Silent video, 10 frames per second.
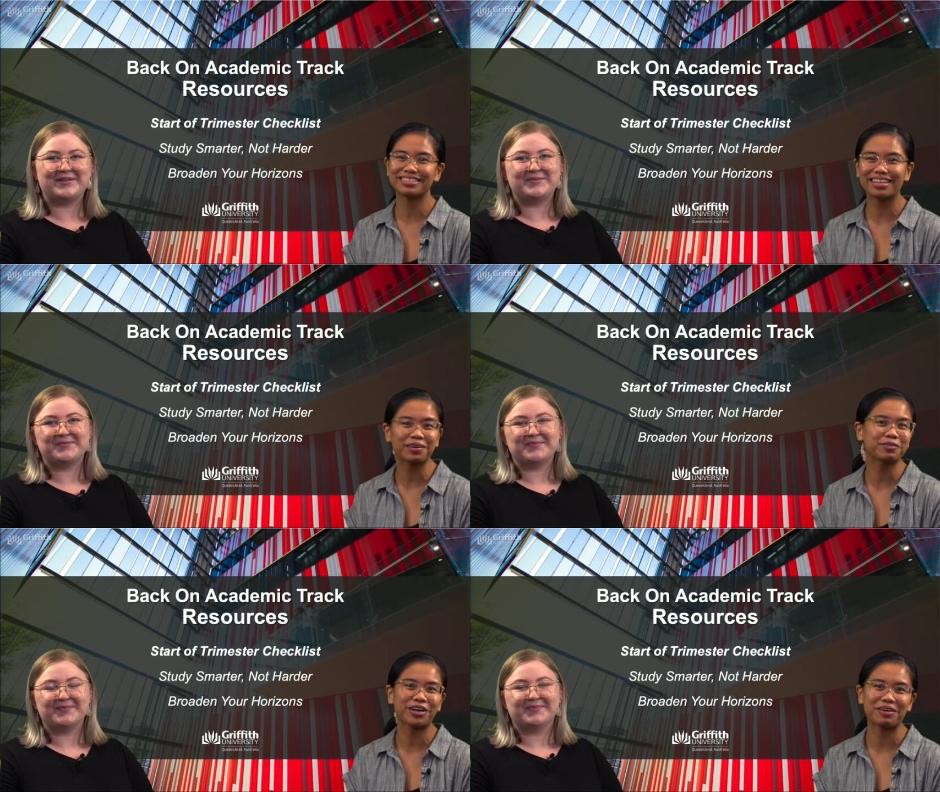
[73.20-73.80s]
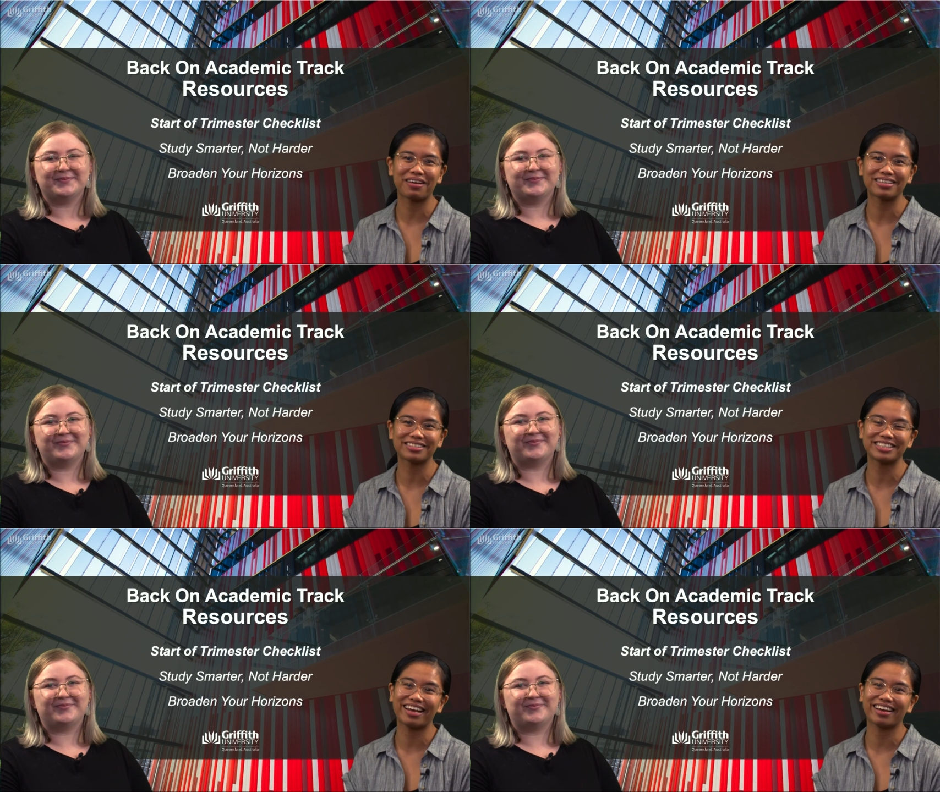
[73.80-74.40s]
Speaker 1: the start of
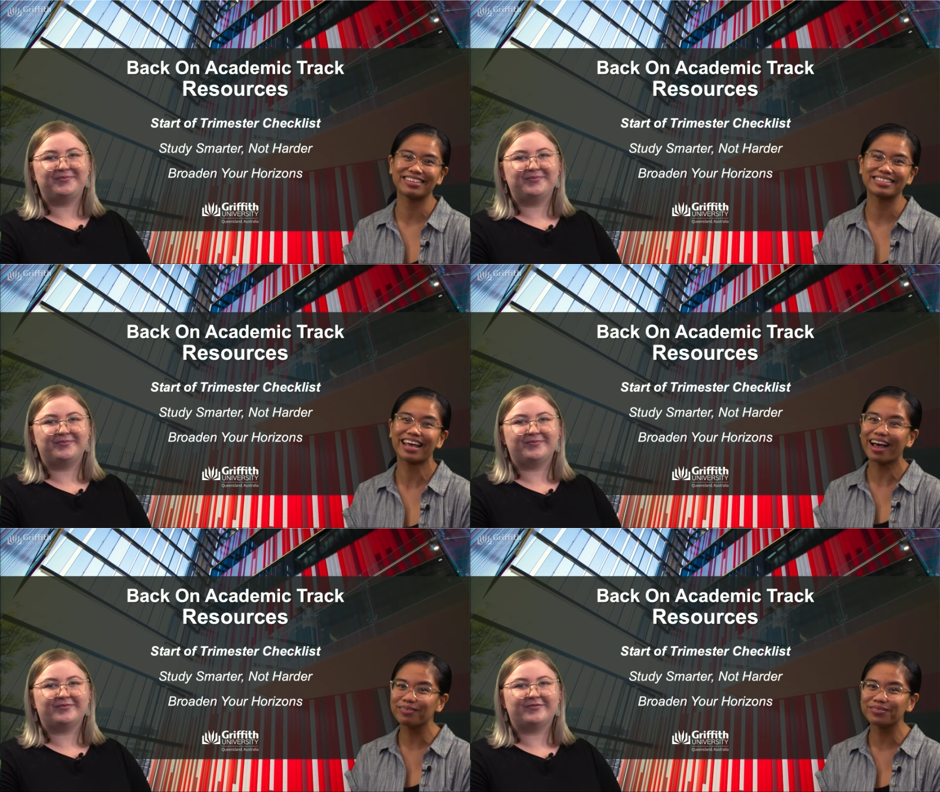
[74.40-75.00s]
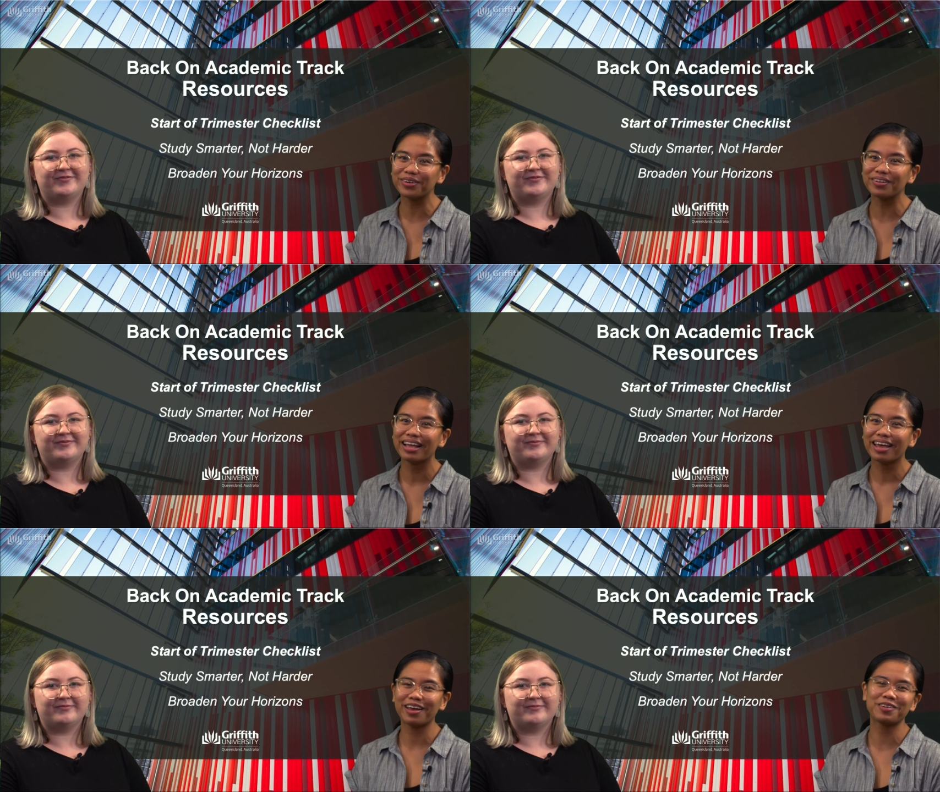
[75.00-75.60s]
trimester checklist helpful,
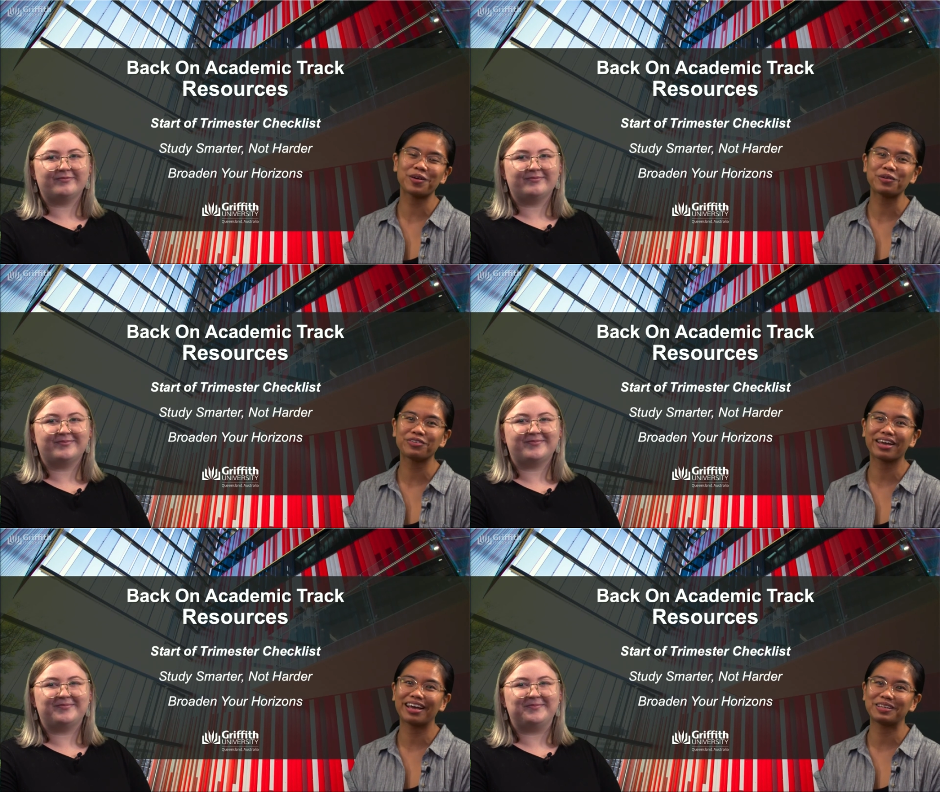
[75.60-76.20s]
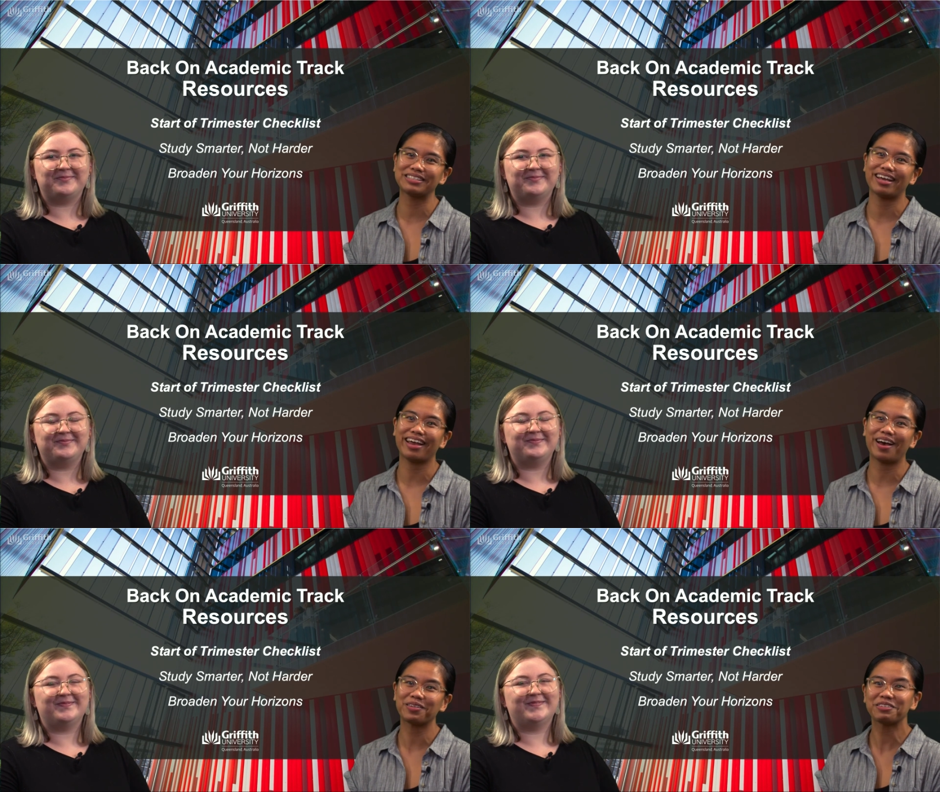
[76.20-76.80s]
and don't forget to check
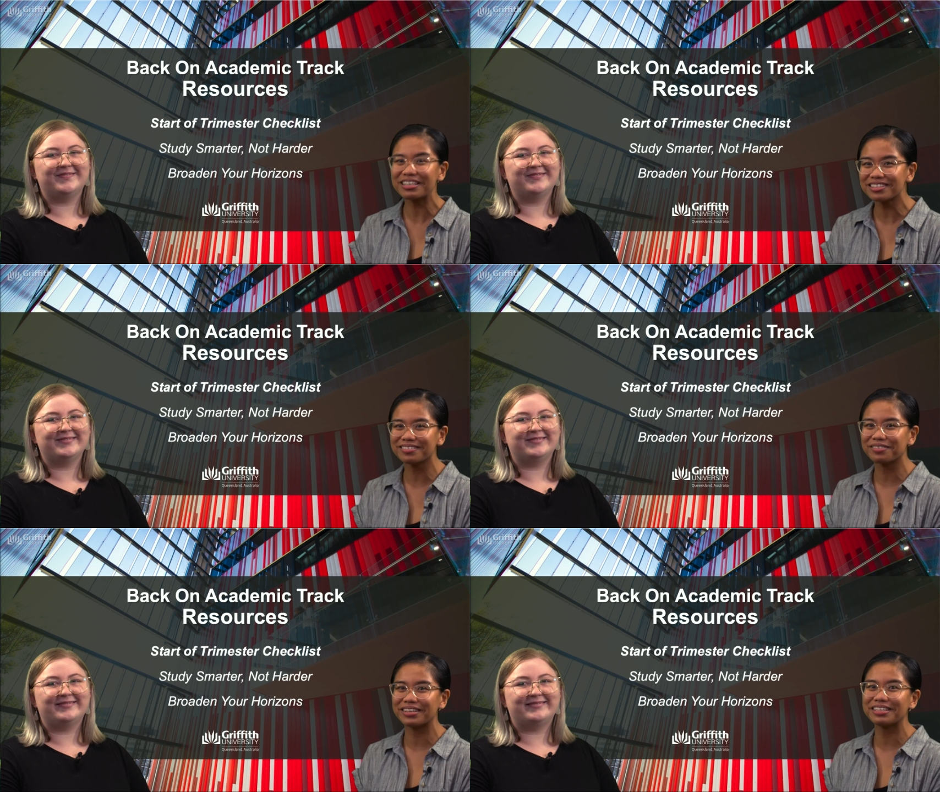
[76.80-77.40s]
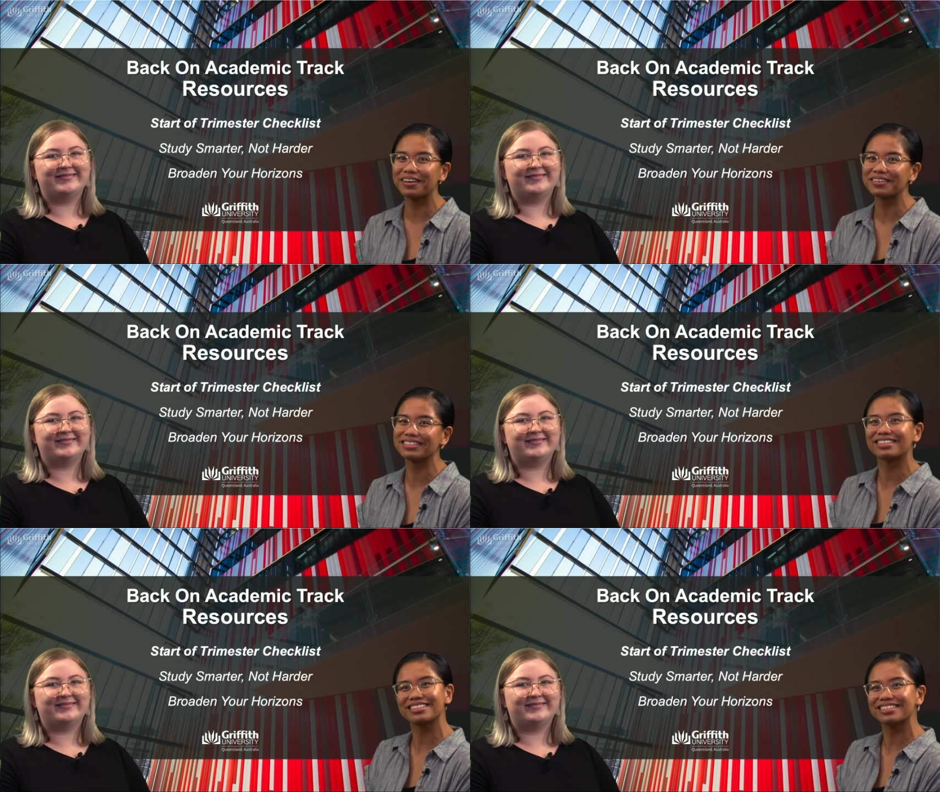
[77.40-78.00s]
out the rest of the videos
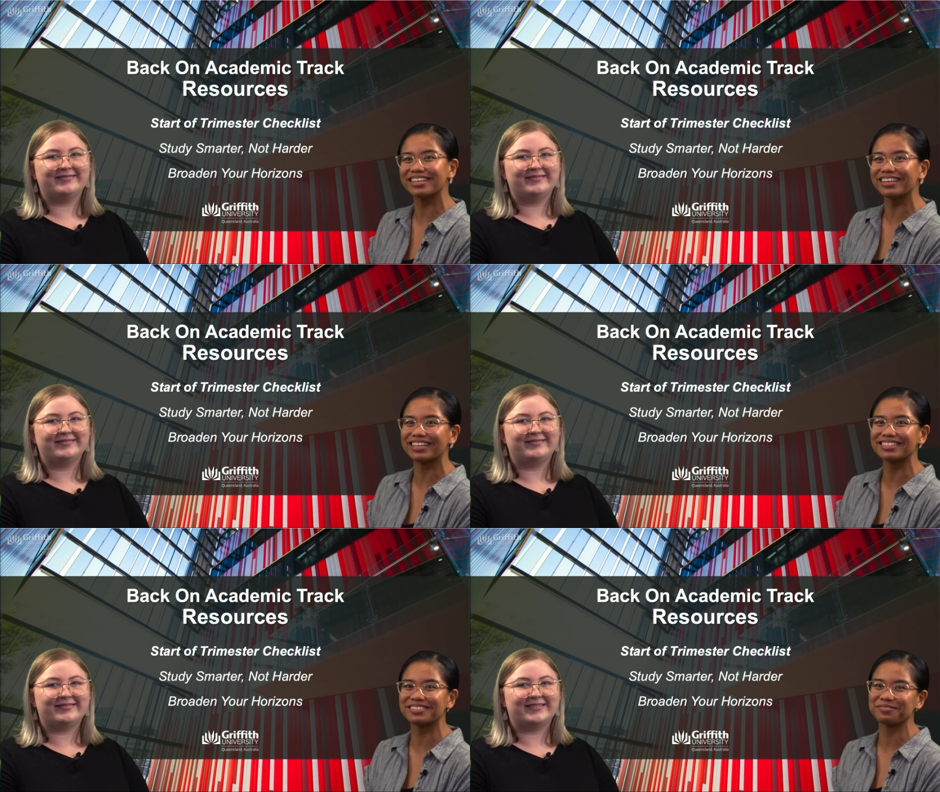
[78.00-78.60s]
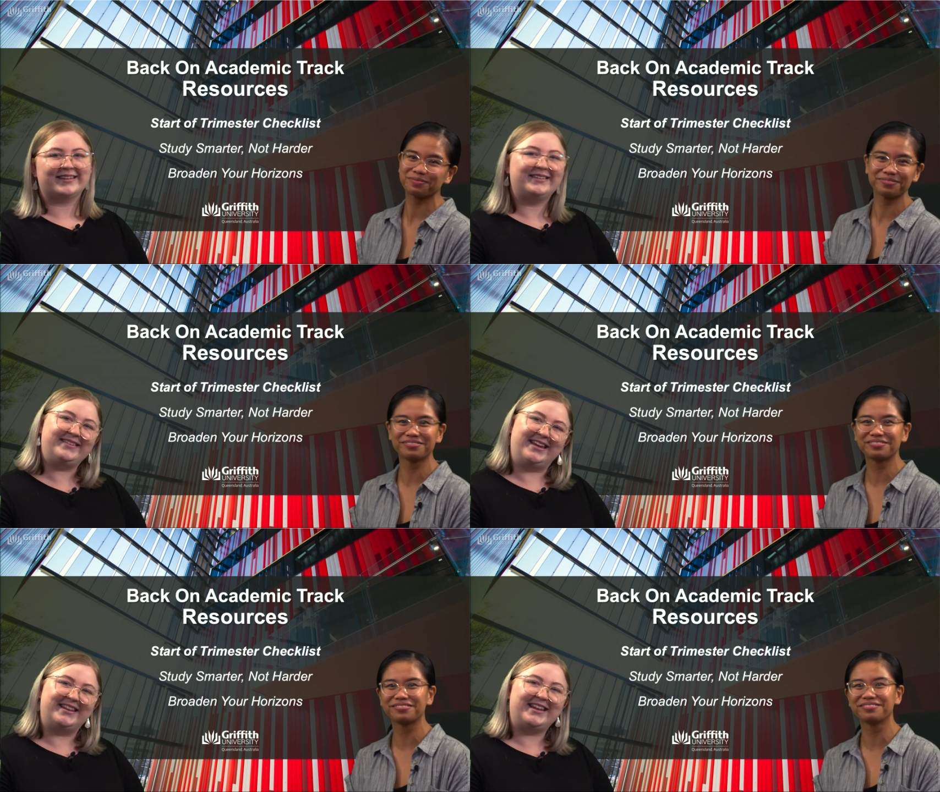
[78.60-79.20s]
in this series.
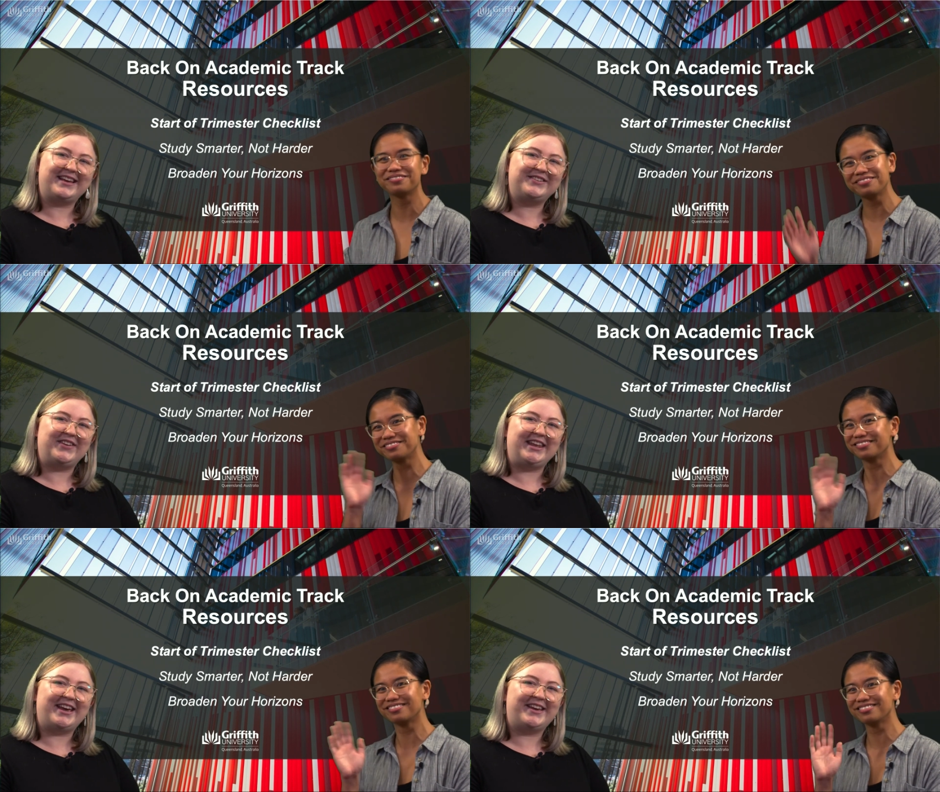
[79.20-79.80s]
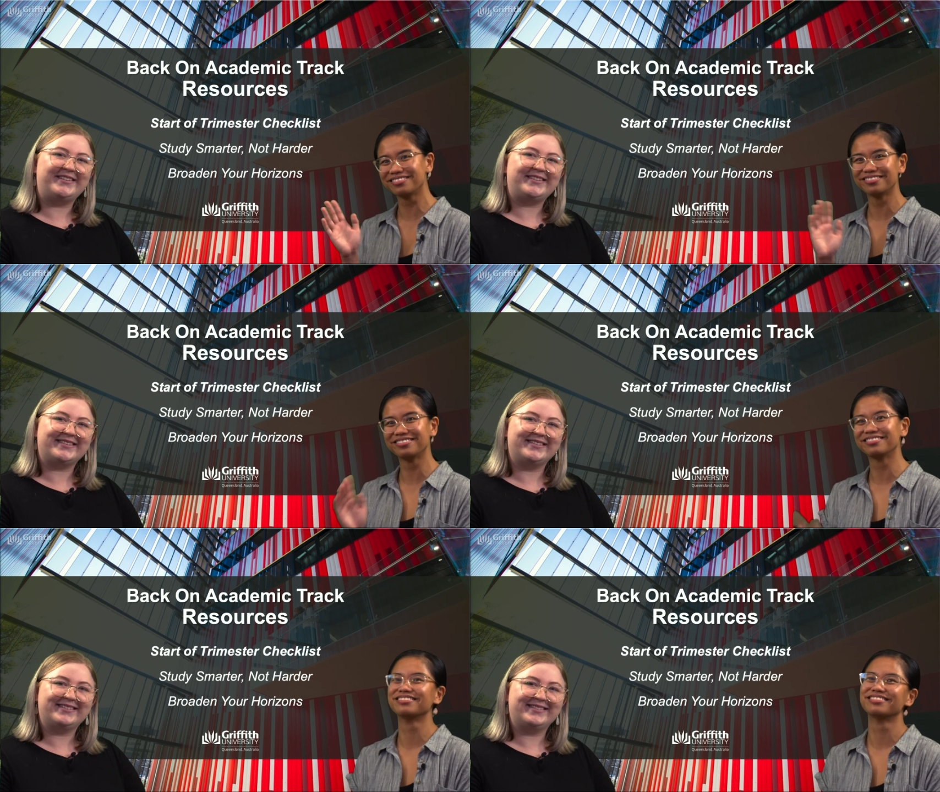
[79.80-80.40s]
See
Speaker 2: you in the next videos.